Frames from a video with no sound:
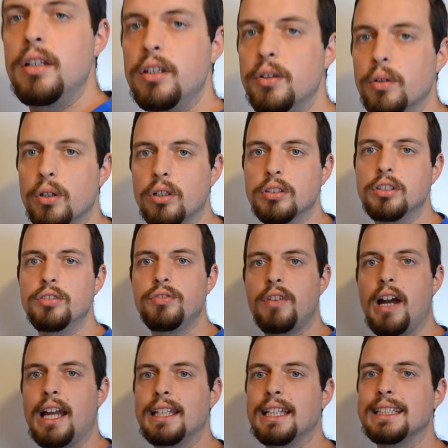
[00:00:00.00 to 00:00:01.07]
You'll also
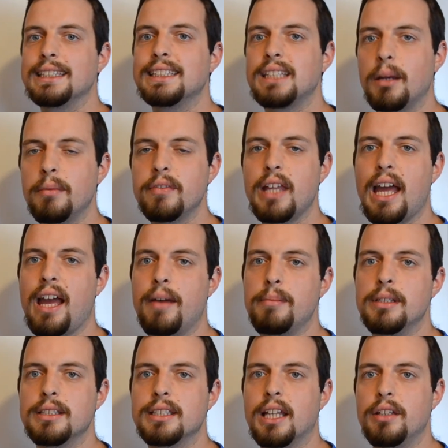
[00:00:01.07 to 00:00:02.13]
find that some of the
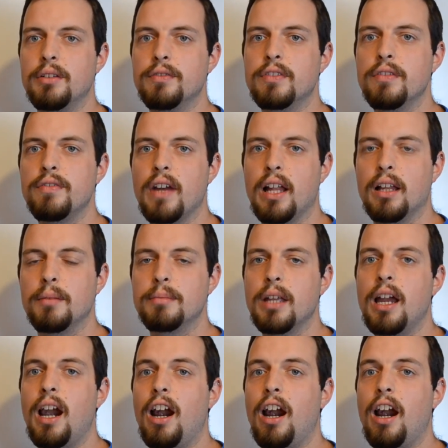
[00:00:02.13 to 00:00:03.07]
habits that you've developed